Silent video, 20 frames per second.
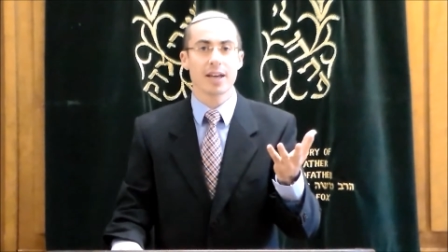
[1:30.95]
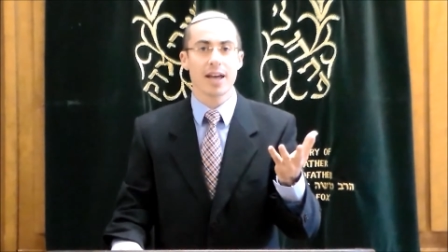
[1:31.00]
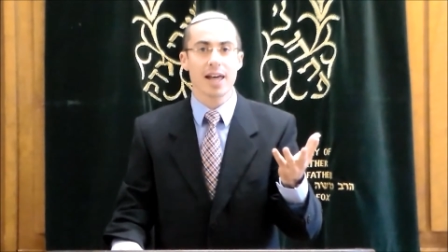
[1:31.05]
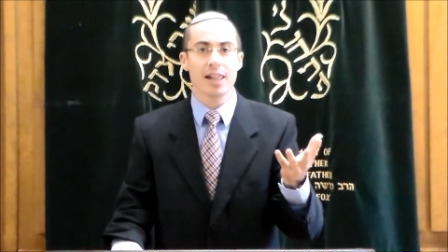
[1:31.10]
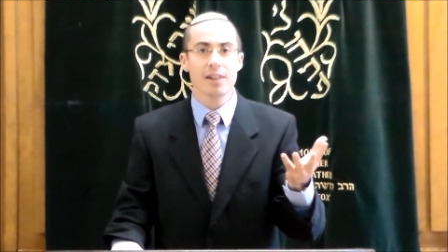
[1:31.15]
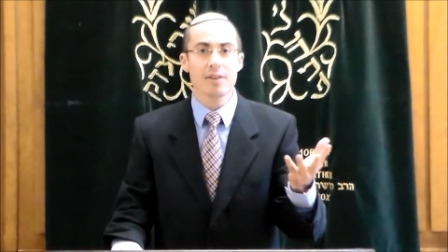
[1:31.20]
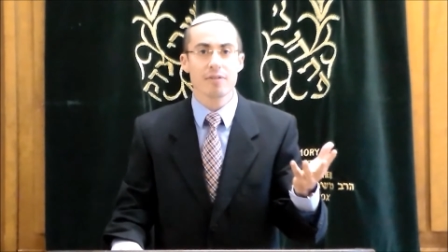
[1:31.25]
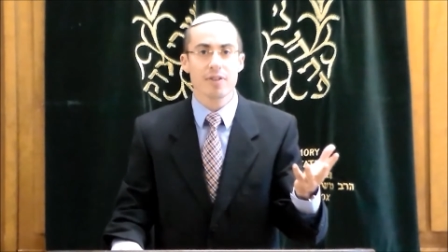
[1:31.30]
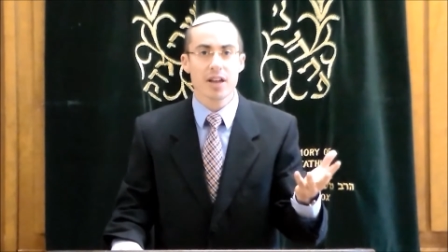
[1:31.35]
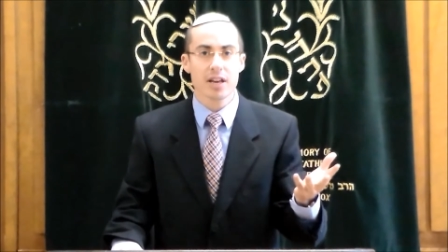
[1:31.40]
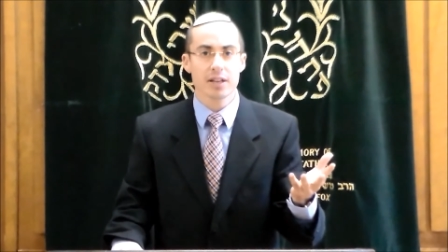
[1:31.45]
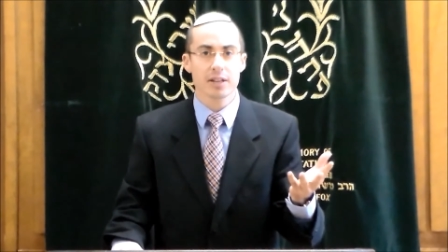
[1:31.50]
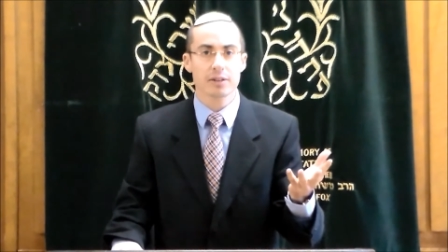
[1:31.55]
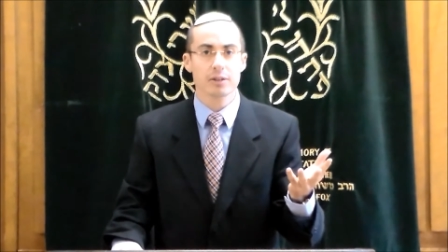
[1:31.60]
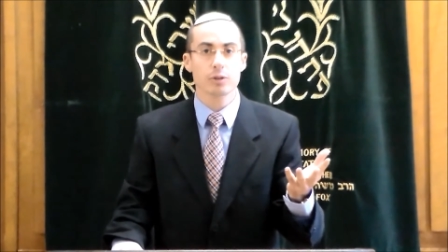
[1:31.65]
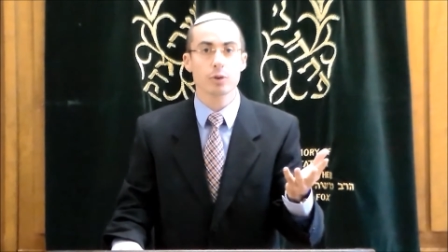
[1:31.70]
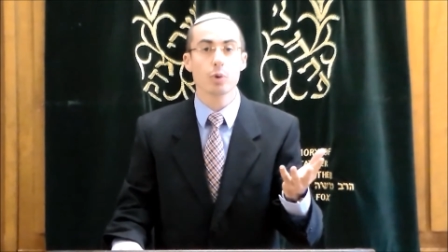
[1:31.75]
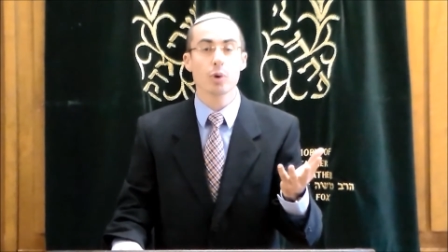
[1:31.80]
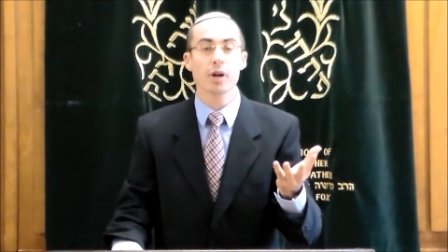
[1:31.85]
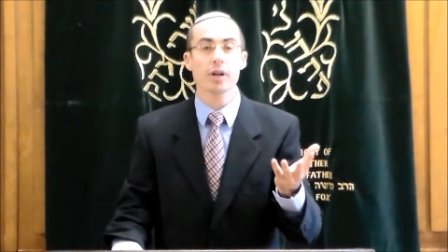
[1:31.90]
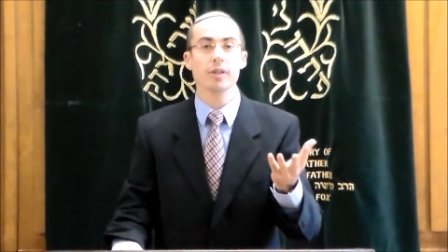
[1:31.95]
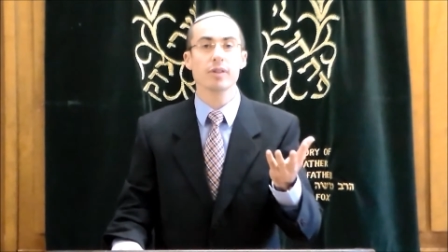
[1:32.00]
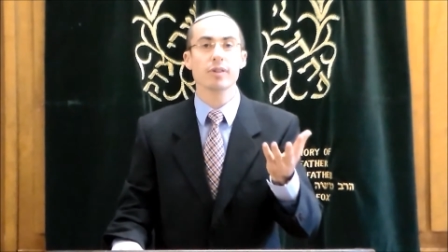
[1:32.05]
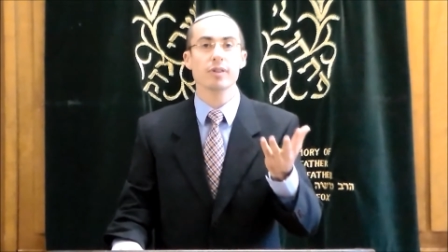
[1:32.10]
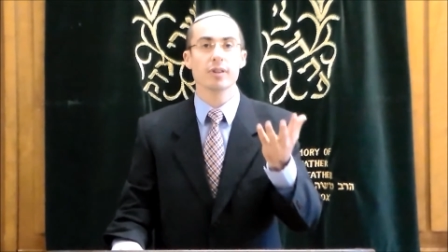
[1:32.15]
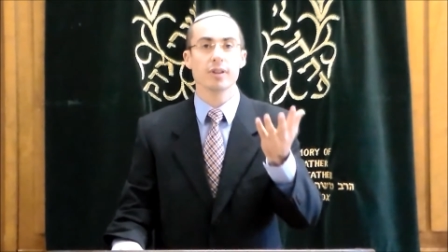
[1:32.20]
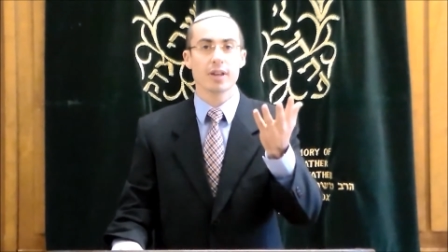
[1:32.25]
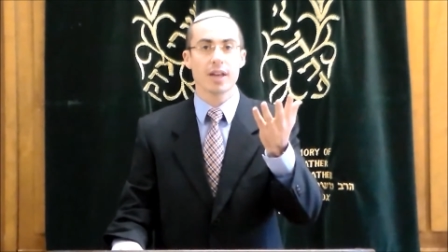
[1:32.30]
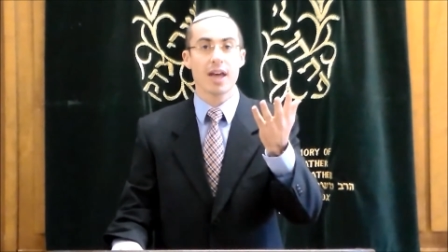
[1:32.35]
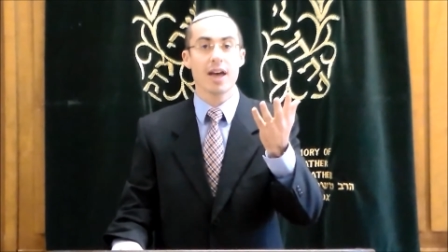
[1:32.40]
to elevate it
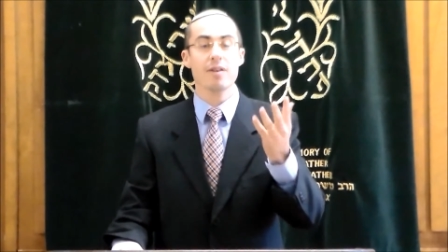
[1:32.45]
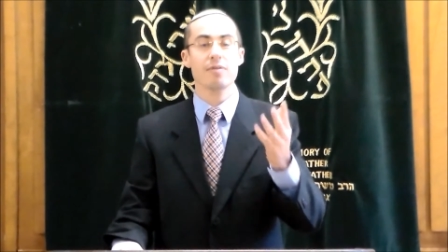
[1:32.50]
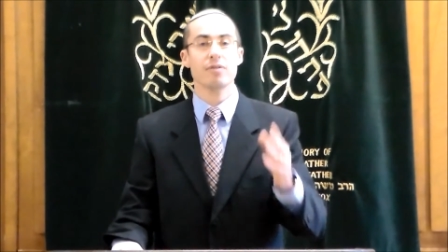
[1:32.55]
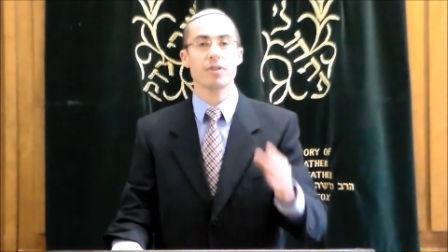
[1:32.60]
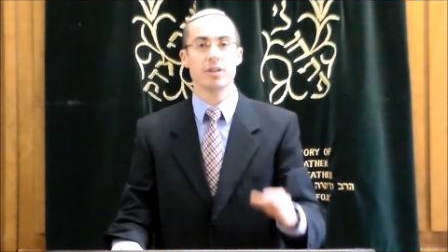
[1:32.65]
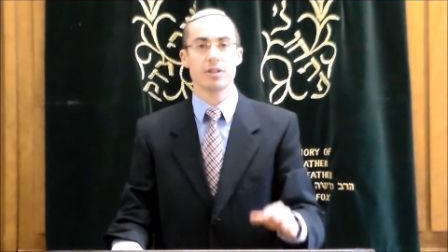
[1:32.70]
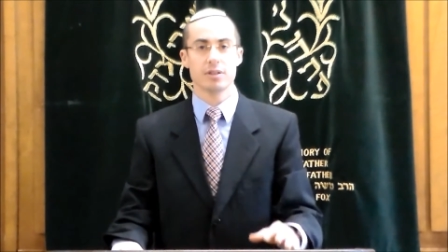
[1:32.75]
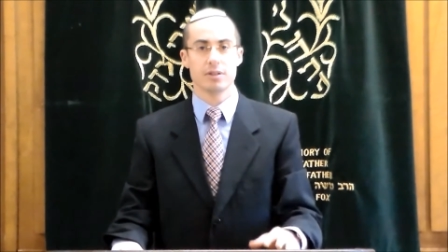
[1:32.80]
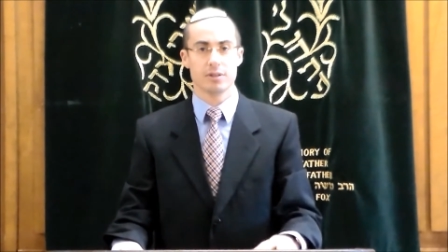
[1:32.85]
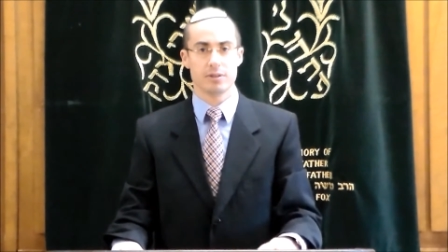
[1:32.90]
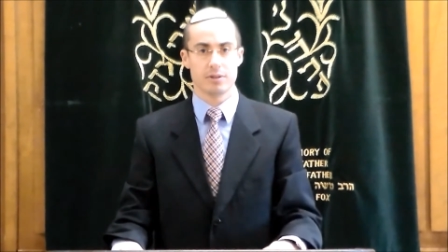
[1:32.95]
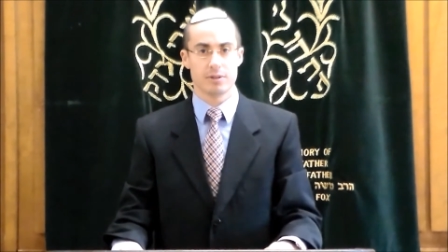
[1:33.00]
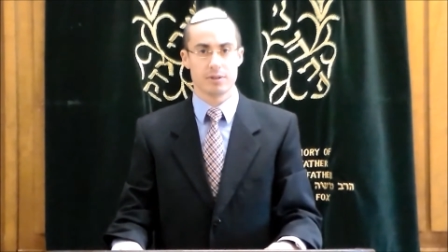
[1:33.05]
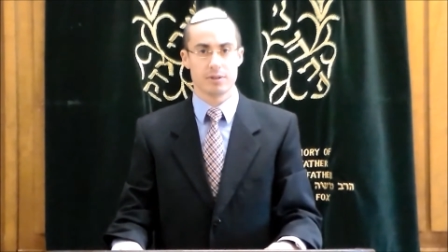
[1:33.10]
towards heaven.